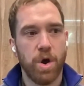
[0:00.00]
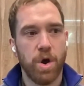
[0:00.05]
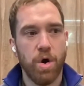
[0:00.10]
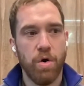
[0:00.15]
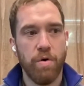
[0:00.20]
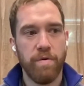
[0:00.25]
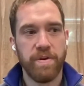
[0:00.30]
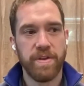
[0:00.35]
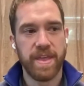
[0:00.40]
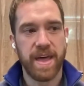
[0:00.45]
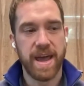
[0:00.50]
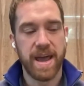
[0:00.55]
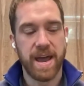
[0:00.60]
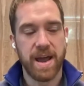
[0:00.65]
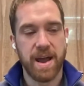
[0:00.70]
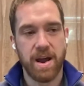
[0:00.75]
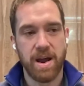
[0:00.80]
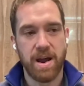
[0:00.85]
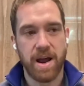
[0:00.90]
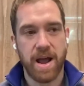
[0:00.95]
over
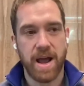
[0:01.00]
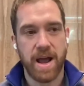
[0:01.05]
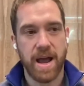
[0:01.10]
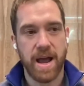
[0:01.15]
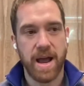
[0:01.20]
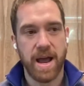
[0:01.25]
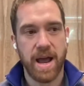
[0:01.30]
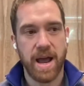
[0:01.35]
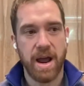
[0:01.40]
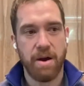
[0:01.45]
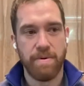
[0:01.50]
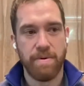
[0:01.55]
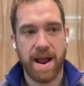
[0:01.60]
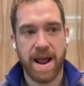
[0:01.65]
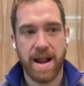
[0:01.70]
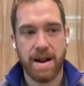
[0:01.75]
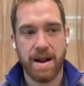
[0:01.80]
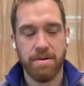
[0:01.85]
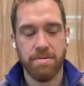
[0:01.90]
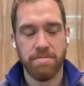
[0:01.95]
there, uh, I
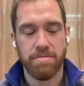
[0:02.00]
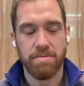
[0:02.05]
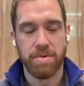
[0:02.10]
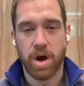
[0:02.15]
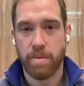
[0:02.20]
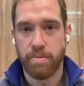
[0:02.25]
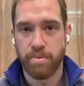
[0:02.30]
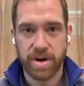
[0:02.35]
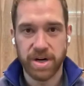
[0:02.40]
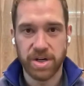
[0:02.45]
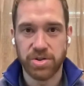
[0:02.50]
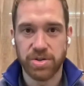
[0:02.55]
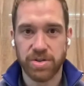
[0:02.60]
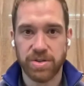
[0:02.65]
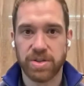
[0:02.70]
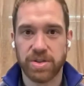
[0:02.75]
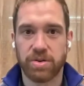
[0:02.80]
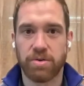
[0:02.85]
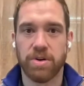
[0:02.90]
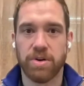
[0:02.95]
ran
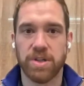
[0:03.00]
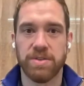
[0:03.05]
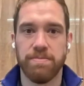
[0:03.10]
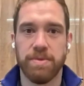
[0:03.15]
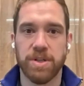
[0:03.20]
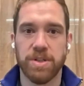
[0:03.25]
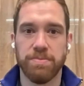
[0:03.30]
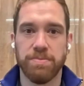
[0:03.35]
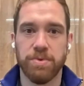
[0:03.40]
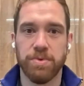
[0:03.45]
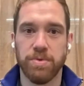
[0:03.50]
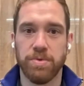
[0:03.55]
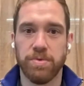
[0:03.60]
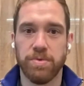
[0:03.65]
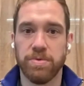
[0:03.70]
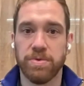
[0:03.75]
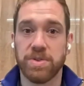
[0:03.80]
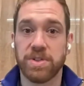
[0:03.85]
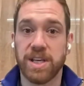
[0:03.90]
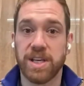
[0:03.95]
operations across
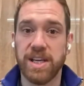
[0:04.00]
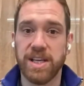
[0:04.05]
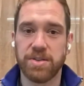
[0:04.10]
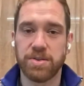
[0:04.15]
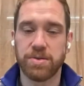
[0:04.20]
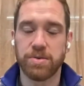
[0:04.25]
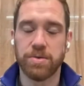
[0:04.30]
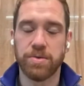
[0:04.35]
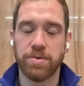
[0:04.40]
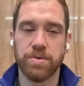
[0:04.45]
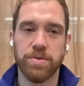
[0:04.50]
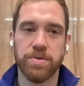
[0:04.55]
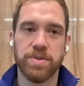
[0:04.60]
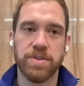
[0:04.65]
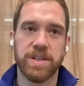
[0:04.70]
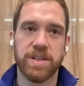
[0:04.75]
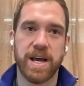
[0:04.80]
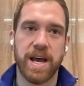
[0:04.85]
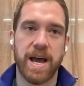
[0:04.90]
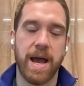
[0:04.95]
multiple ski
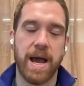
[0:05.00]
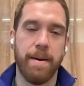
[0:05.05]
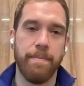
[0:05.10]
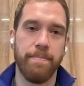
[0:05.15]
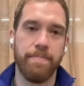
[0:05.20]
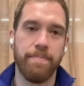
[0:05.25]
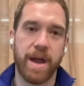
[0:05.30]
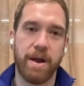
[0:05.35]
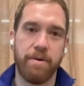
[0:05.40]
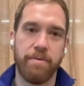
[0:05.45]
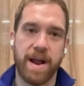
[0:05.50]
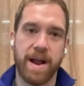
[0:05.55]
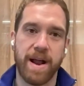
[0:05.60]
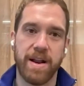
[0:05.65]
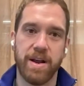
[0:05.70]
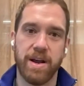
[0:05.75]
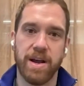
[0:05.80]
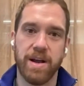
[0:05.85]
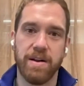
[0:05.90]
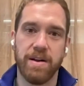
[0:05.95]
schools. Um, I
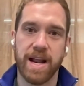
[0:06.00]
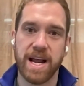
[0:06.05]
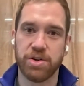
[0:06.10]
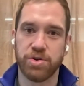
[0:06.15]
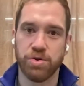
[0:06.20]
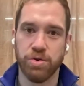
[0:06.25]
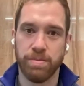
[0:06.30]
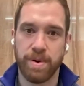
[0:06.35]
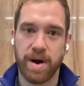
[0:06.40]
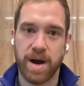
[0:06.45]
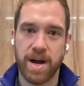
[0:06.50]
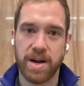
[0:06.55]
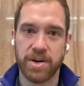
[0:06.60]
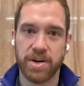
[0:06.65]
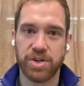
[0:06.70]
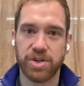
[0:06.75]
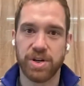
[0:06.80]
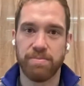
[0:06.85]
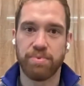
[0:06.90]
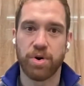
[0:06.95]
ran a national
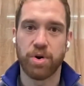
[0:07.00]
partnership